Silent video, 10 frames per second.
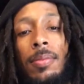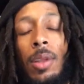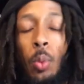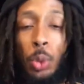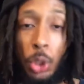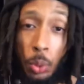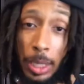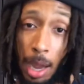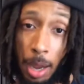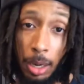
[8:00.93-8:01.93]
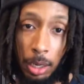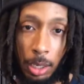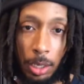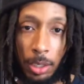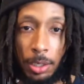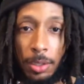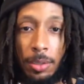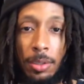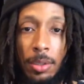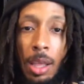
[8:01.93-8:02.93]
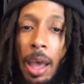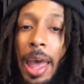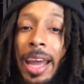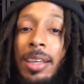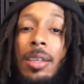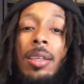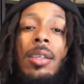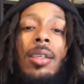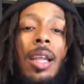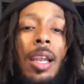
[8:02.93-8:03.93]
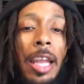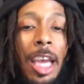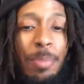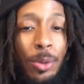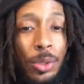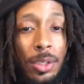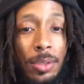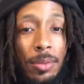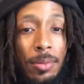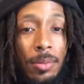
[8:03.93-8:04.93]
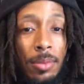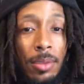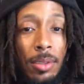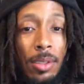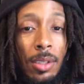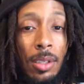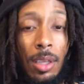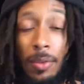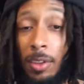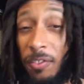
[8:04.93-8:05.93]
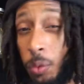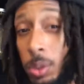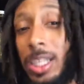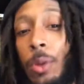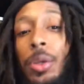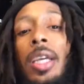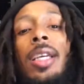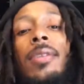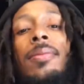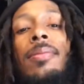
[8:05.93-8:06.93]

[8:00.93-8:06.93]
We do not look at the labels of the foods that we eating.